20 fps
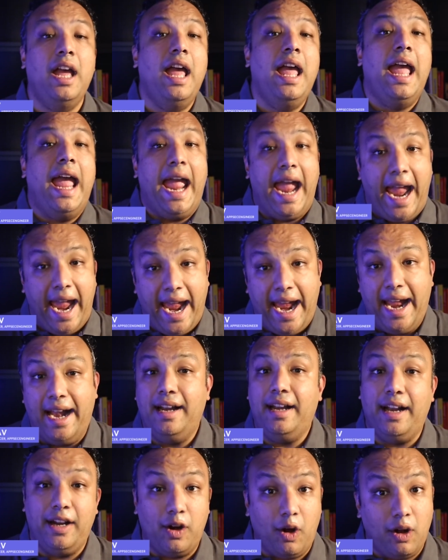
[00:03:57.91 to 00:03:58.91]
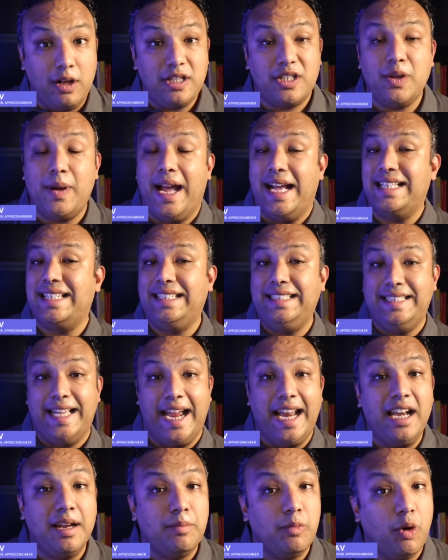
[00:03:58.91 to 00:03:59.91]
and it also has a
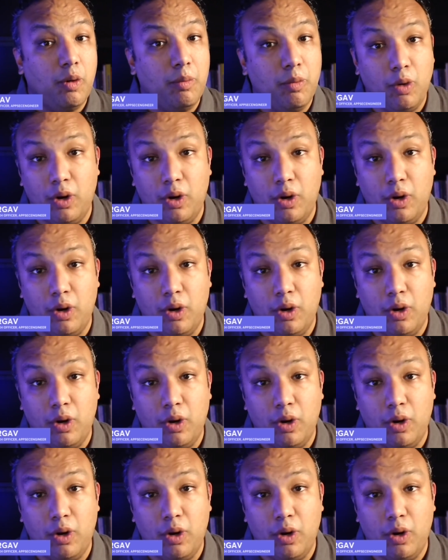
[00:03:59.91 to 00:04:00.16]
dynamo mode,